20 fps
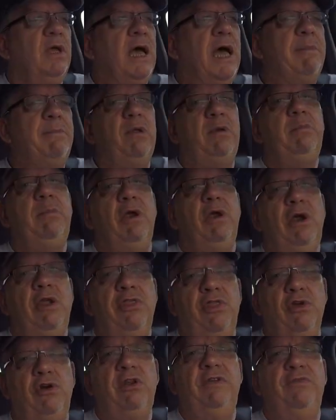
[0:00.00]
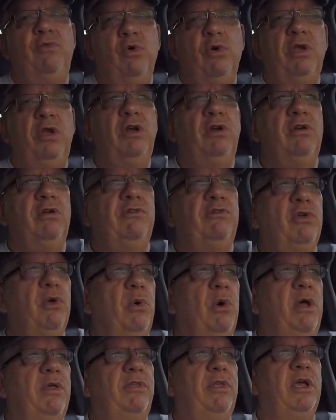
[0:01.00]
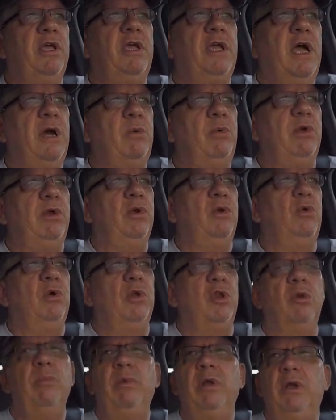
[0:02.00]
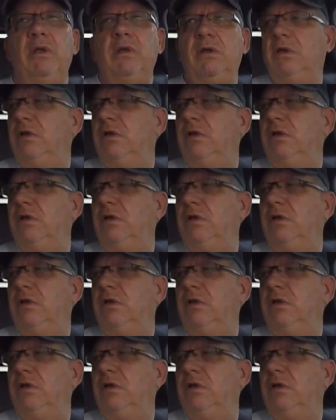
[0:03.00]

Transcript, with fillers: I've been married thirty-four years, so I think I would know a little bit